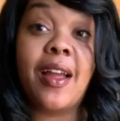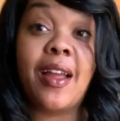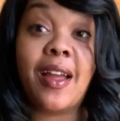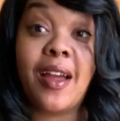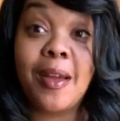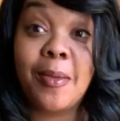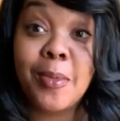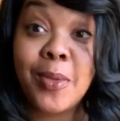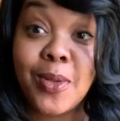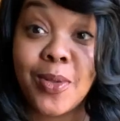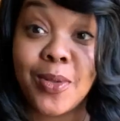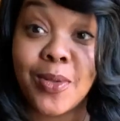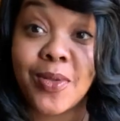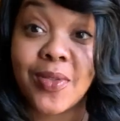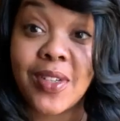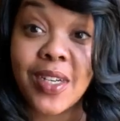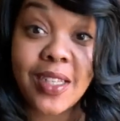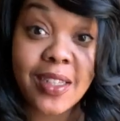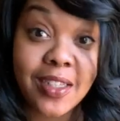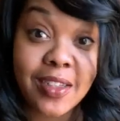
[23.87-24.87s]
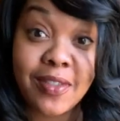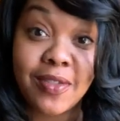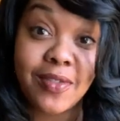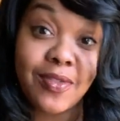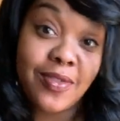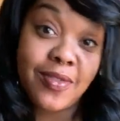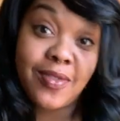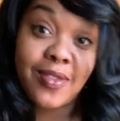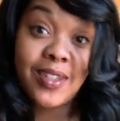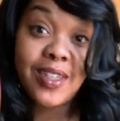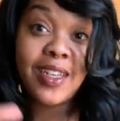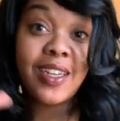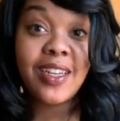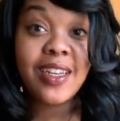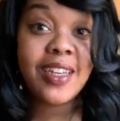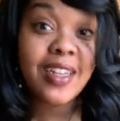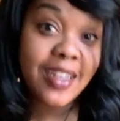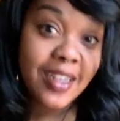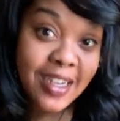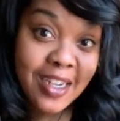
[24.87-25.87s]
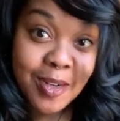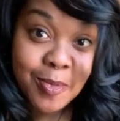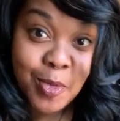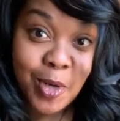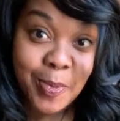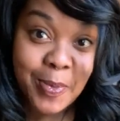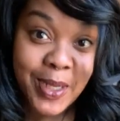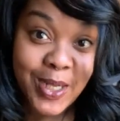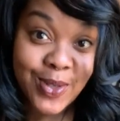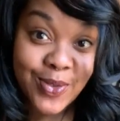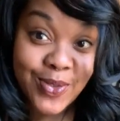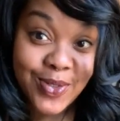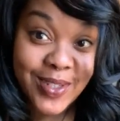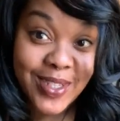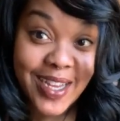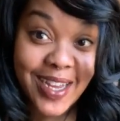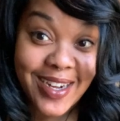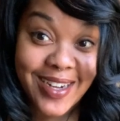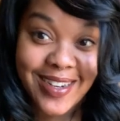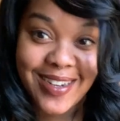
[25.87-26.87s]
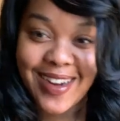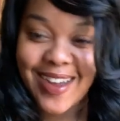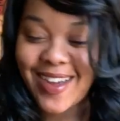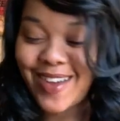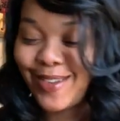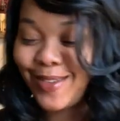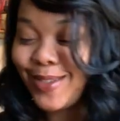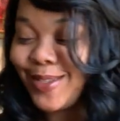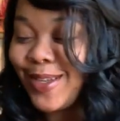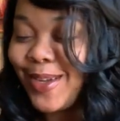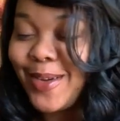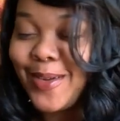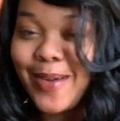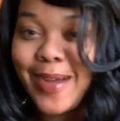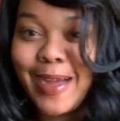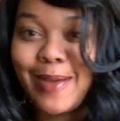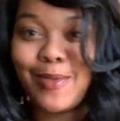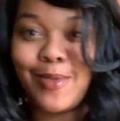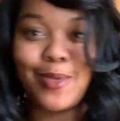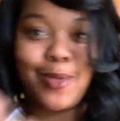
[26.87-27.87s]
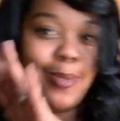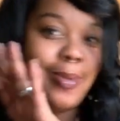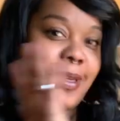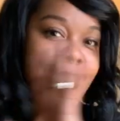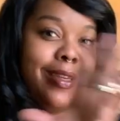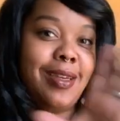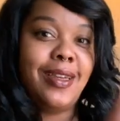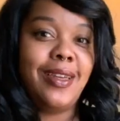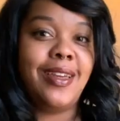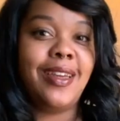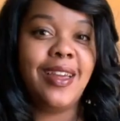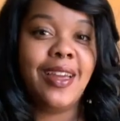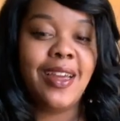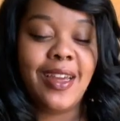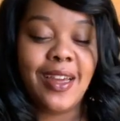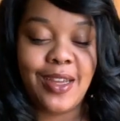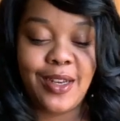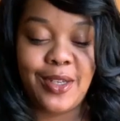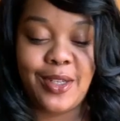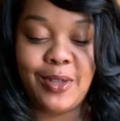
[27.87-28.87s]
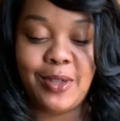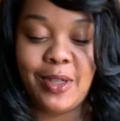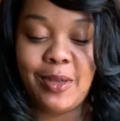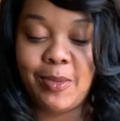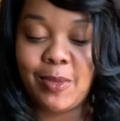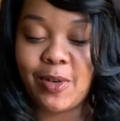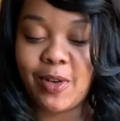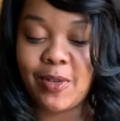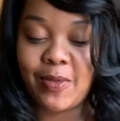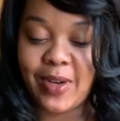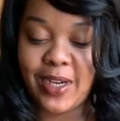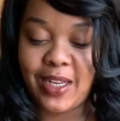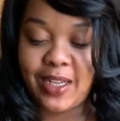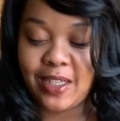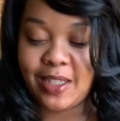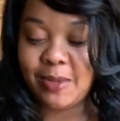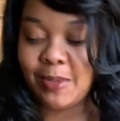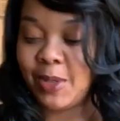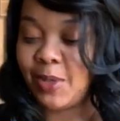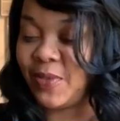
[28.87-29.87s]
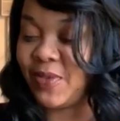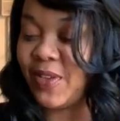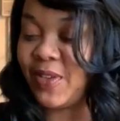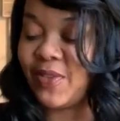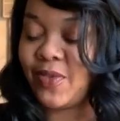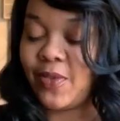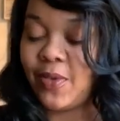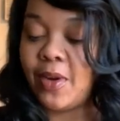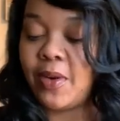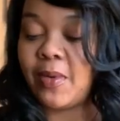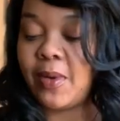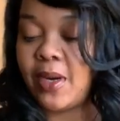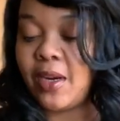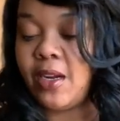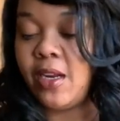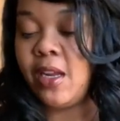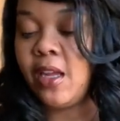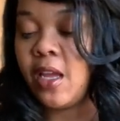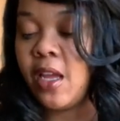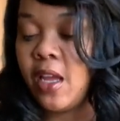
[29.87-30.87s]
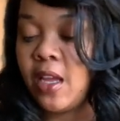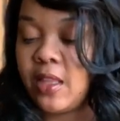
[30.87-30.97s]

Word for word: I moved. I live in a more peaceful setting now, so I will be doing more readings moving forward.